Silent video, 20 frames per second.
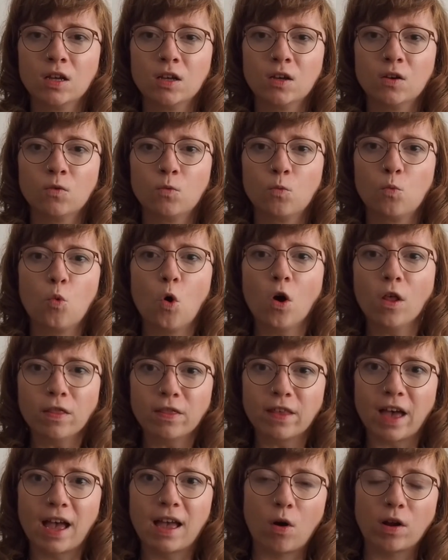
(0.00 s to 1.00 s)
want
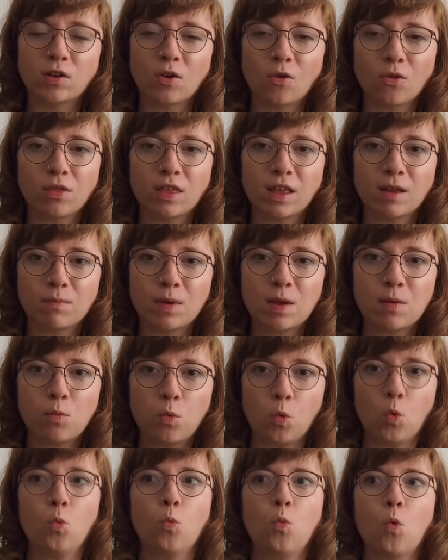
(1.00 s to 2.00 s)
that. I don't think
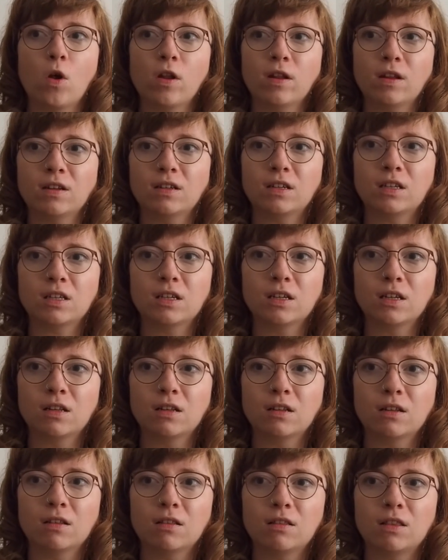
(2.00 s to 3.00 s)
people want
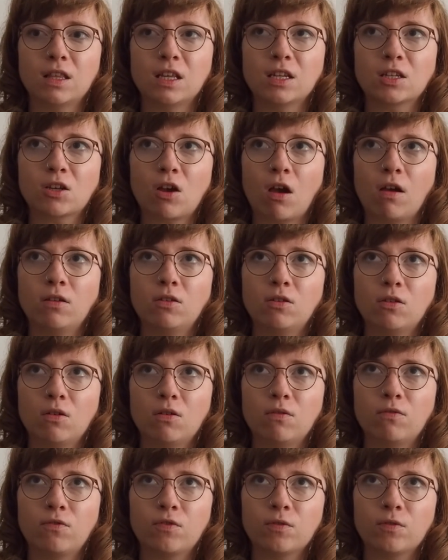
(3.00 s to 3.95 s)
this kind of,